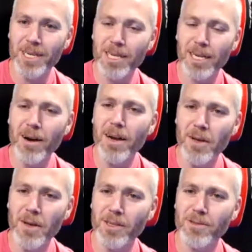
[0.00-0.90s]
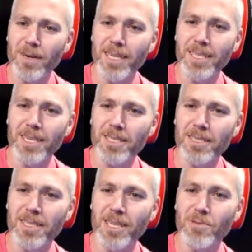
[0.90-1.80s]
was like, "Oh, I know this
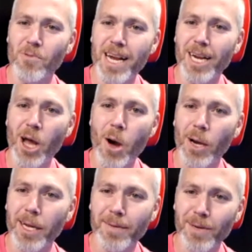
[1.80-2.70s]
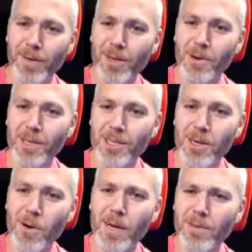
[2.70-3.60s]
weird lock, but I don't know what it's
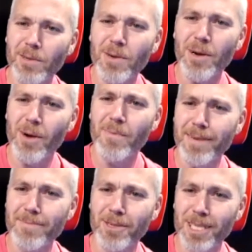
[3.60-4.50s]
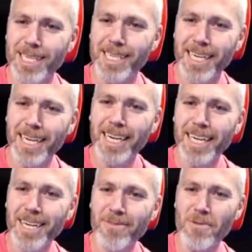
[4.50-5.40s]
called." I'm like, "Well, do it on me, and we'll see
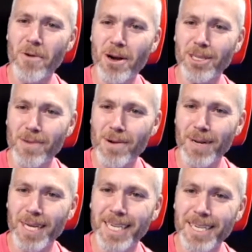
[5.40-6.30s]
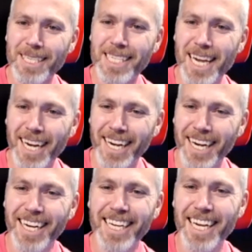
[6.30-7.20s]
if it works properly."
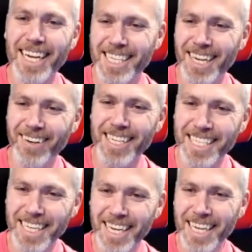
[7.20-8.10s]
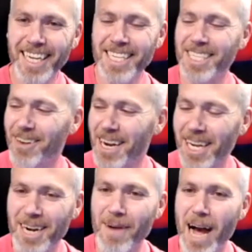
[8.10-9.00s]
So he's
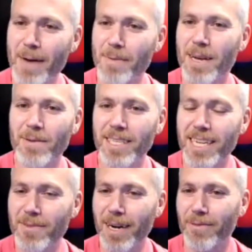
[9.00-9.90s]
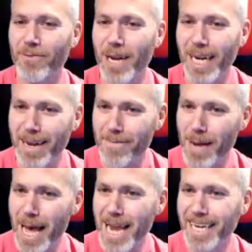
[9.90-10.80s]
cranking on my arm. I'm like, "Well, I don't really feel any
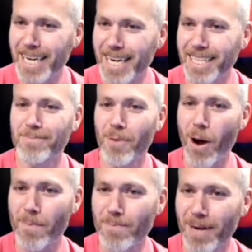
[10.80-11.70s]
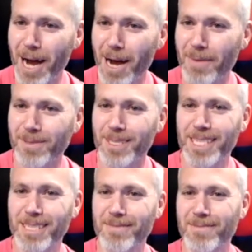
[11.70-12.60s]
pain," and then pop, my arm
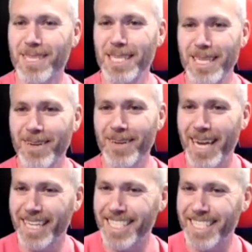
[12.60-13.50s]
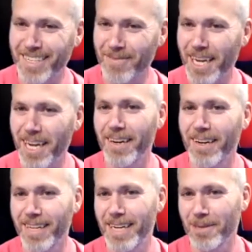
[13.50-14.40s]
just dislocates, and I'm like,
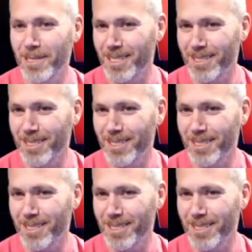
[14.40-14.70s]
"Oh, that